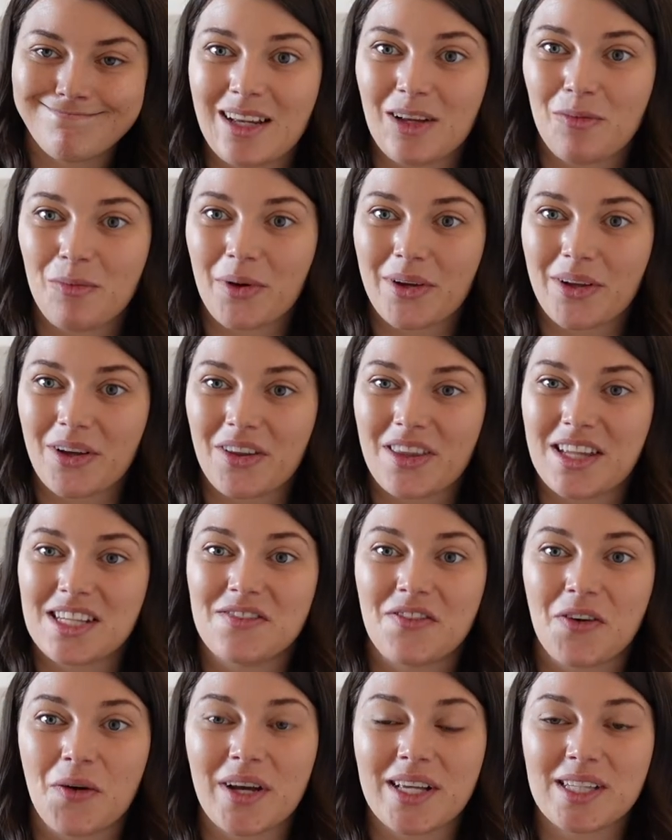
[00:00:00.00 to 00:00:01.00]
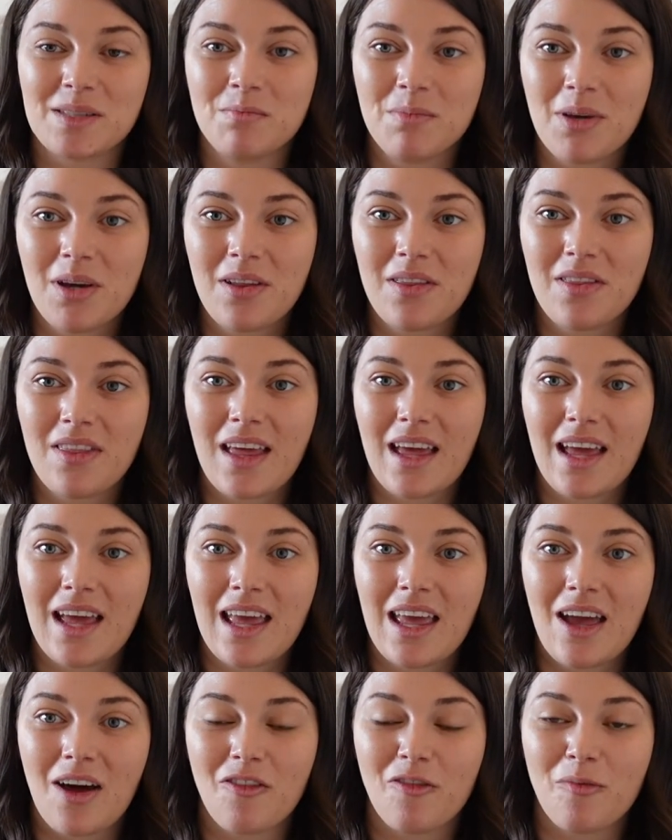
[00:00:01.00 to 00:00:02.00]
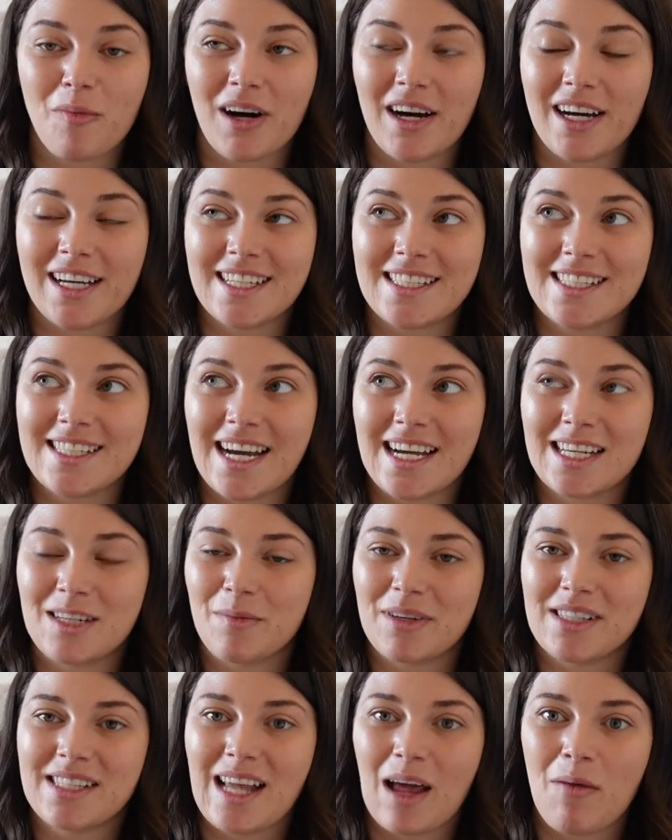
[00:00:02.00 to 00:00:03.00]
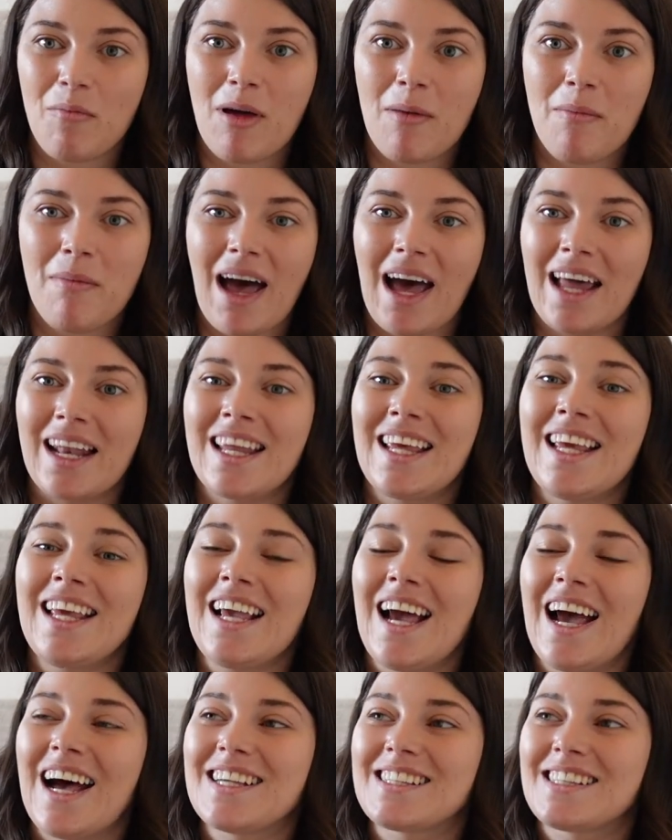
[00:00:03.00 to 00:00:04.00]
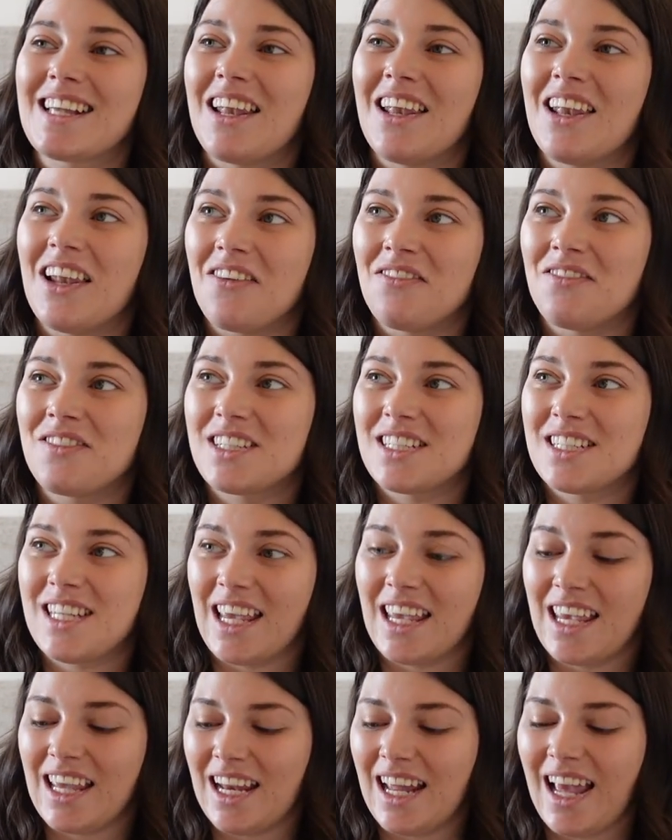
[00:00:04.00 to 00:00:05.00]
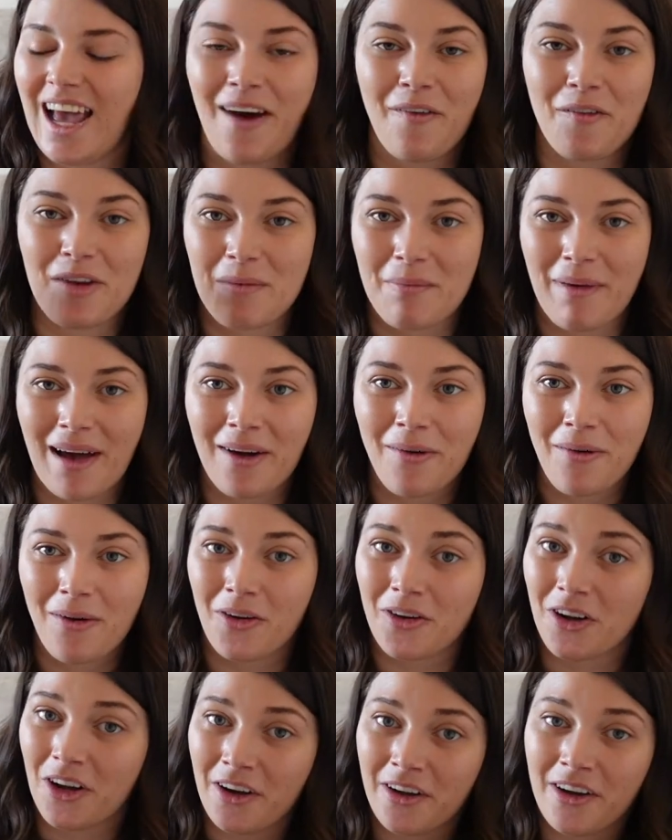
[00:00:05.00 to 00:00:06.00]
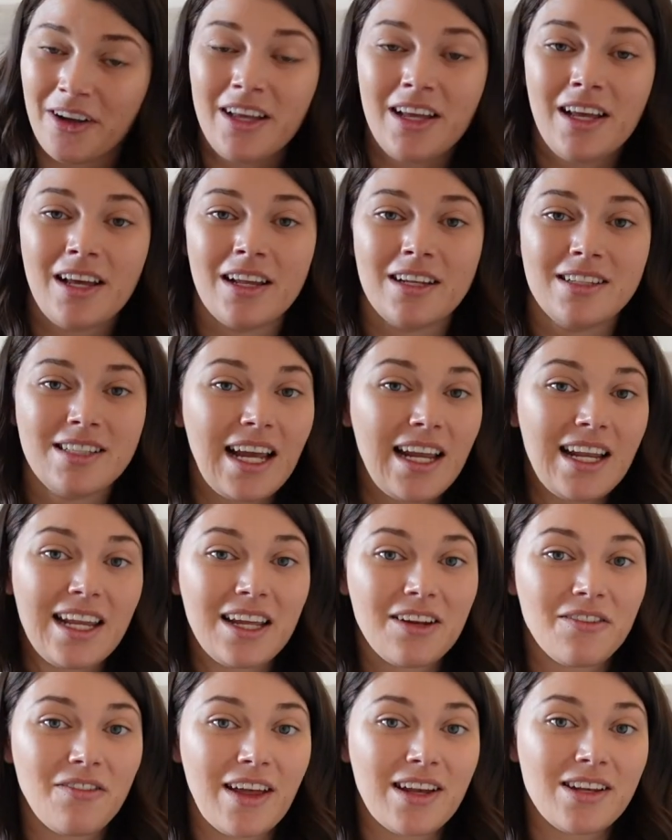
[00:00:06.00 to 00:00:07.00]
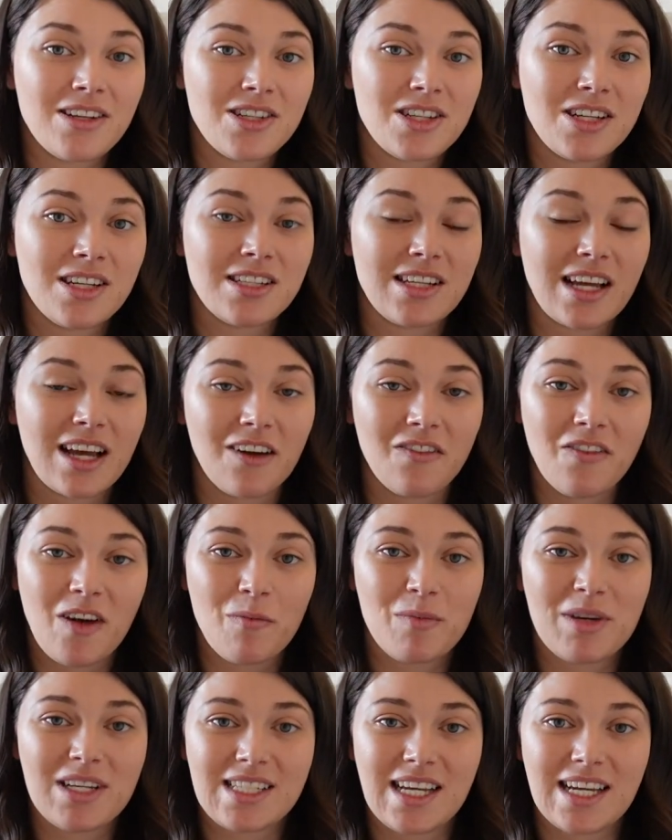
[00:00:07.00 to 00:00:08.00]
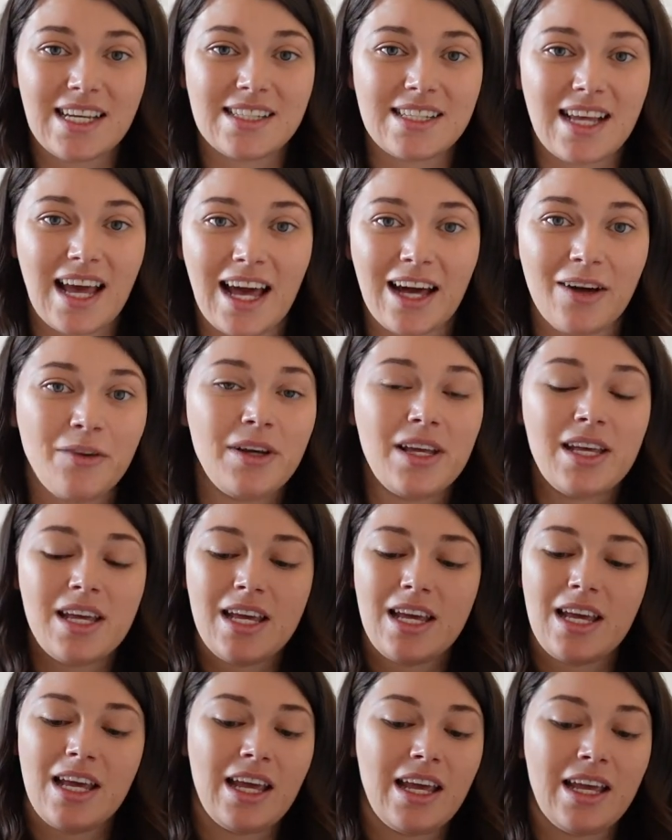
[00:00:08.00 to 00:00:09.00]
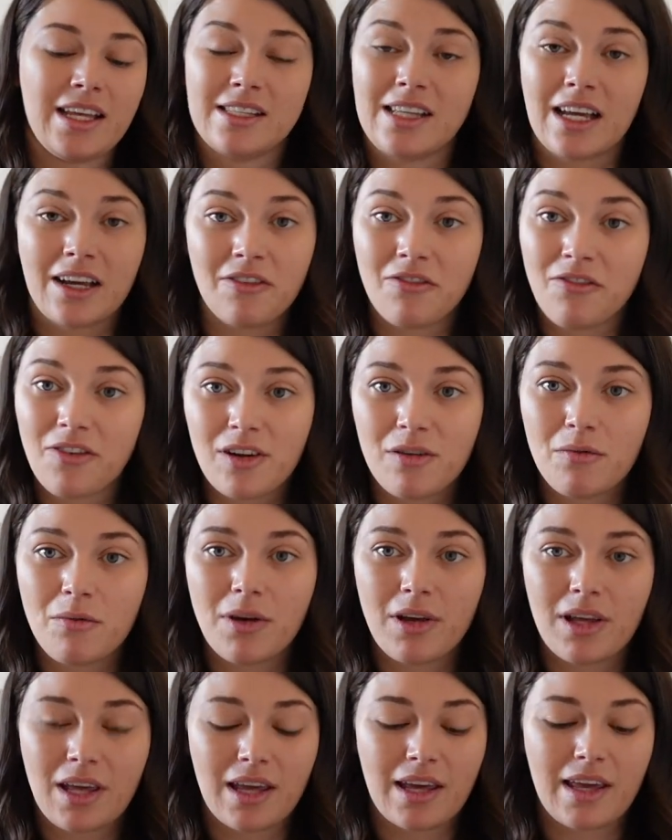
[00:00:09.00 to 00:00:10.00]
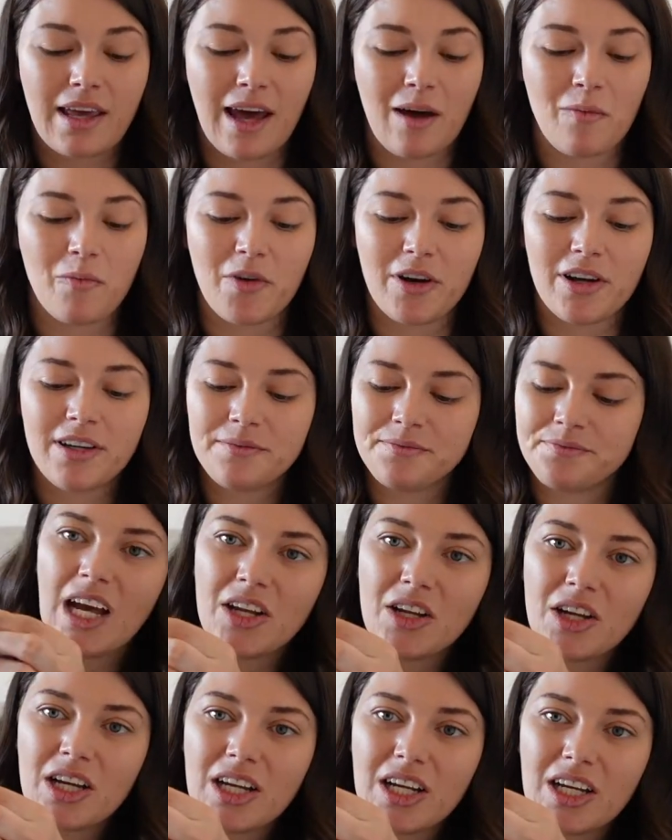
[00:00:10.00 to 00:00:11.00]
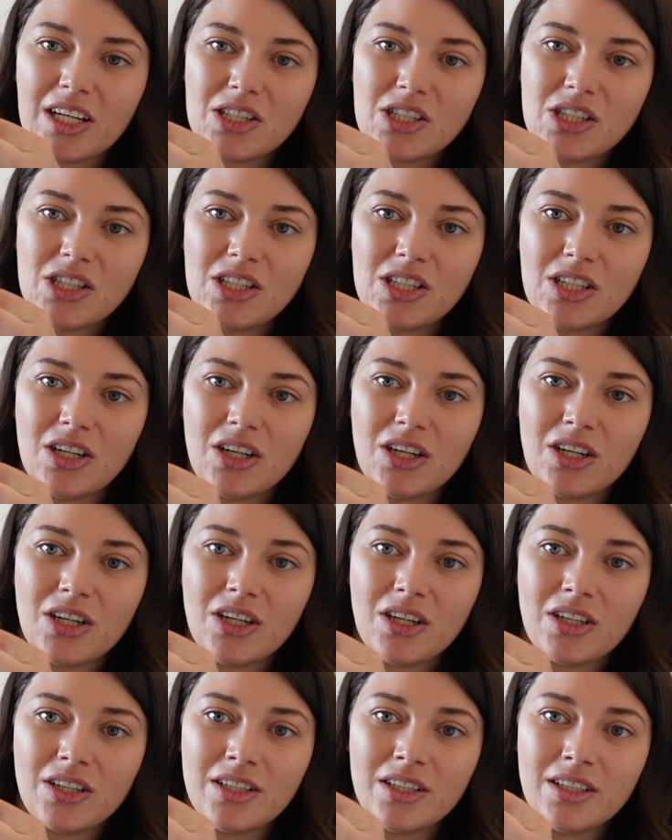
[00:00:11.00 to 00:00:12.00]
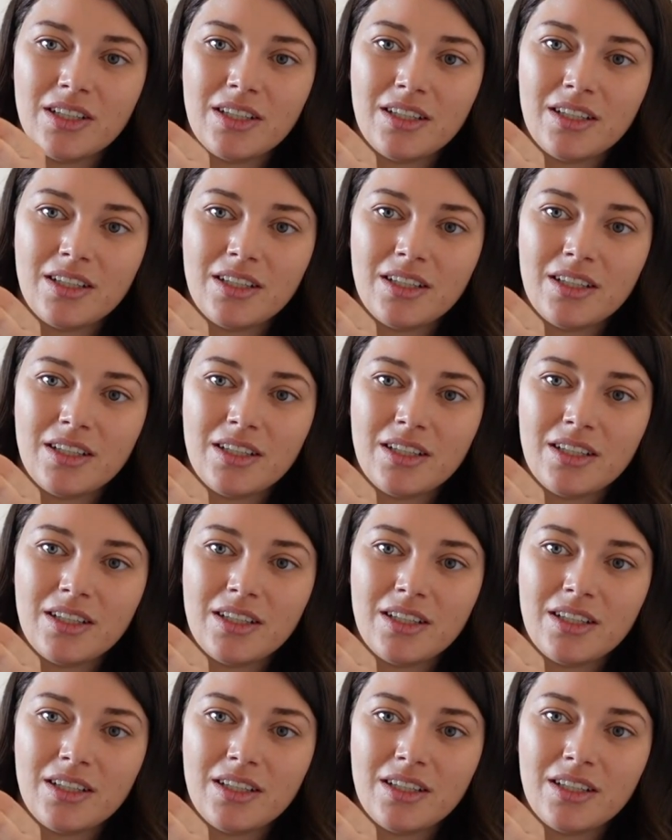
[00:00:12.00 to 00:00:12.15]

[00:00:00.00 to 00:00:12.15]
little boy got this for his birthday off my dad and my stepmom and he has loved taking it out and about on our daily adventures, like our family days out. It's like a fully working camera and you can like turn it on.